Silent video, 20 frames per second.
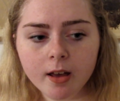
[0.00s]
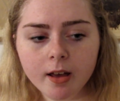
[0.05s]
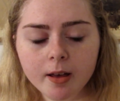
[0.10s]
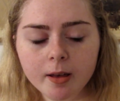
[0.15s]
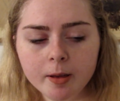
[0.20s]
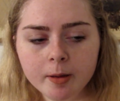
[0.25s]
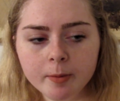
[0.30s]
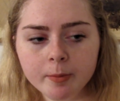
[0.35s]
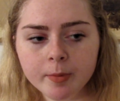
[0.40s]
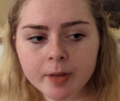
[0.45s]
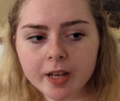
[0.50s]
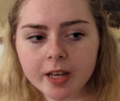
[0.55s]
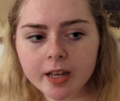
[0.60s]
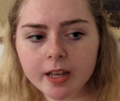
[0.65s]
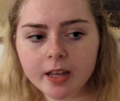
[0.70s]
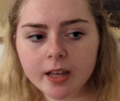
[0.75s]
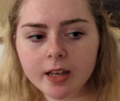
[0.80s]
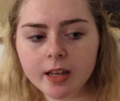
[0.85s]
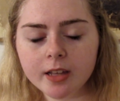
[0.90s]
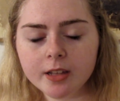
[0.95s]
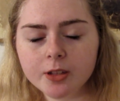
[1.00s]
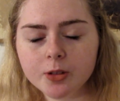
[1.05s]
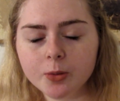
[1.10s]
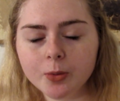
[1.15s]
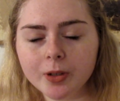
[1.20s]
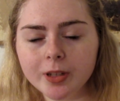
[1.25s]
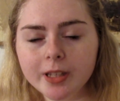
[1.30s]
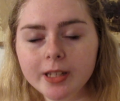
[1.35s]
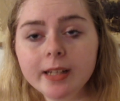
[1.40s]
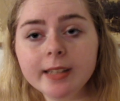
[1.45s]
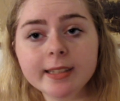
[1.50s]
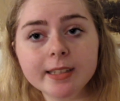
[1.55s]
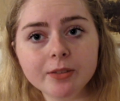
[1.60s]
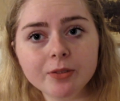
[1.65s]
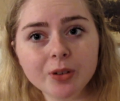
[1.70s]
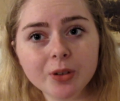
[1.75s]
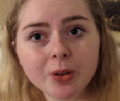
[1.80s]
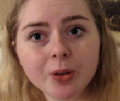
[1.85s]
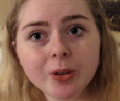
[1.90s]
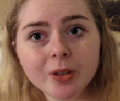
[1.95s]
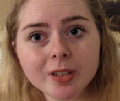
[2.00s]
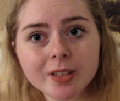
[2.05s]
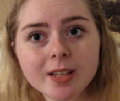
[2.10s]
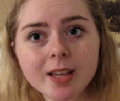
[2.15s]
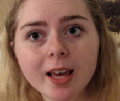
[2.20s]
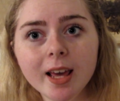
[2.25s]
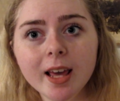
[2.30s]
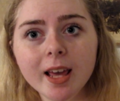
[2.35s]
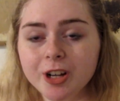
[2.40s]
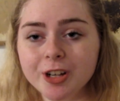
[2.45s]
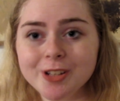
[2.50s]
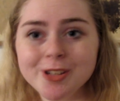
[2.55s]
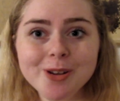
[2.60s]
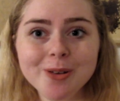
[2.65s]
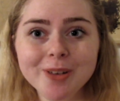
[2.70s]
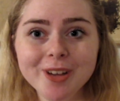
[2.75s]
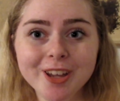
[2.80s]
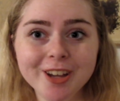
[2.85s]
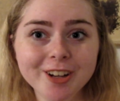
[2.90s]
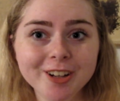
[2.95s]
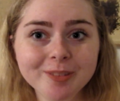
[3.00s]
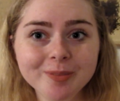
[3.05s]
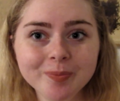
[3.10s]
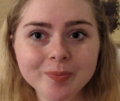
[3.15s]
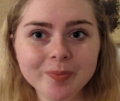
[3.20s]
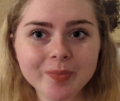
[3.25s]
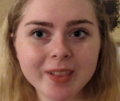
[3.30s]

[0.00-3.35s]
um, it's really difficult. There's no cure.